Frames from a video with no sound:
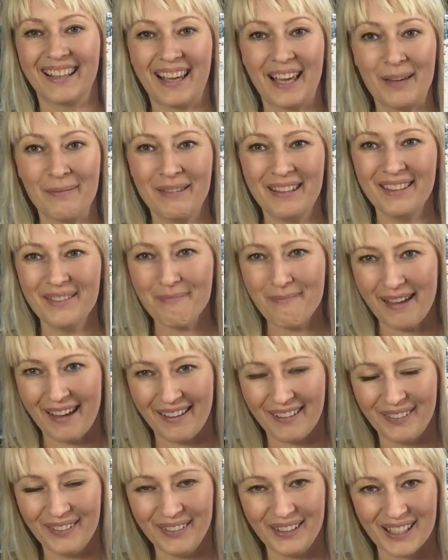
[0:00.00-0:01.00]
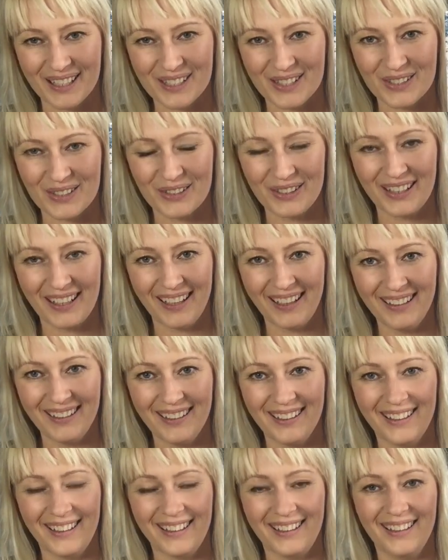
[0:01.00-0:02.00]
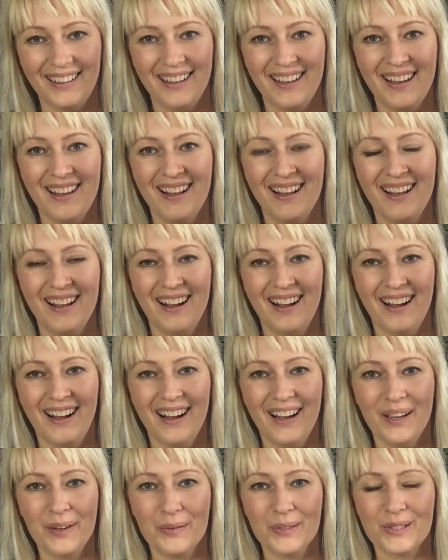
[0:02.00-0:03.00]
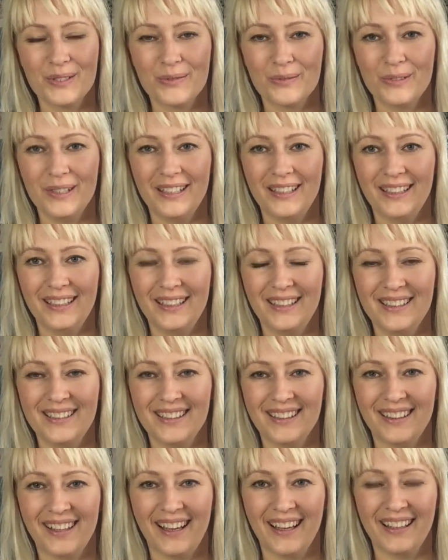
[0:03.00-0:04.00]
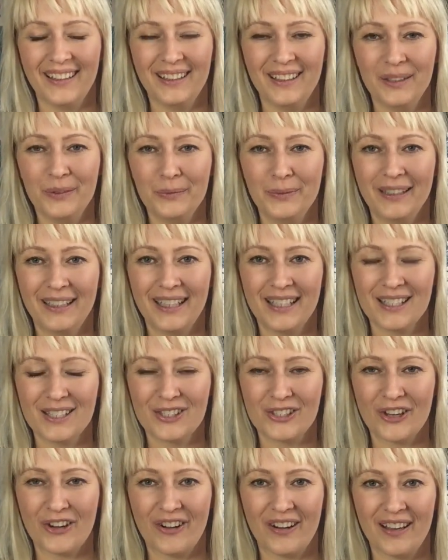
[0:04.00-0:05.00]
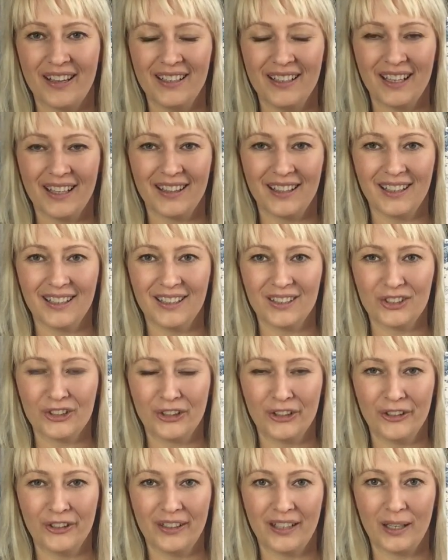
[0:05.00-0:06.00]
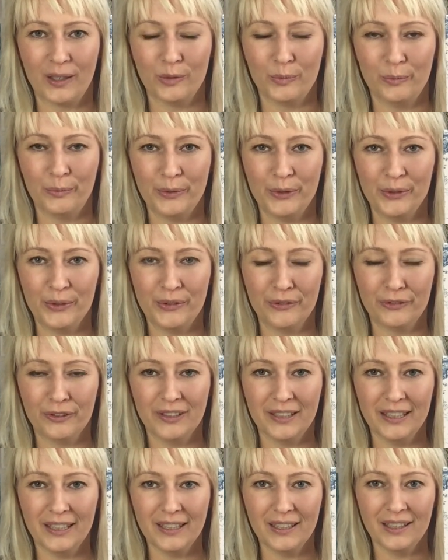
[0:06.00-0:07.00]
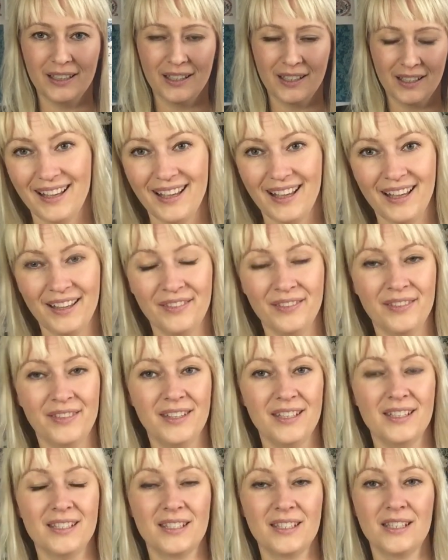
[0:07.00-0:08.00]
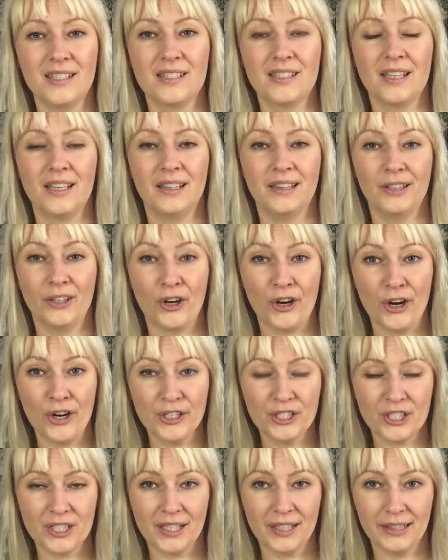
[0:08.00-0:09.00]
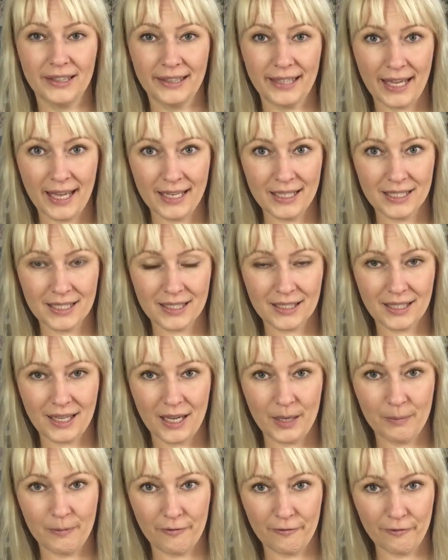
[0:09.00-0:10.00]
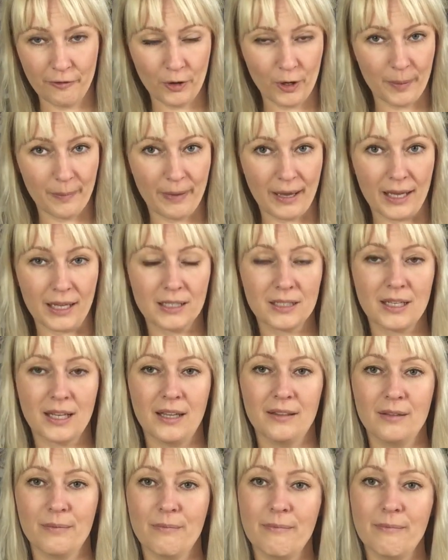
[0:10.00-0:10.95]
came in the mail yesterday, and I was really delighted when I saw it. I think it turned out beautifully. And this is a large landscape format, and the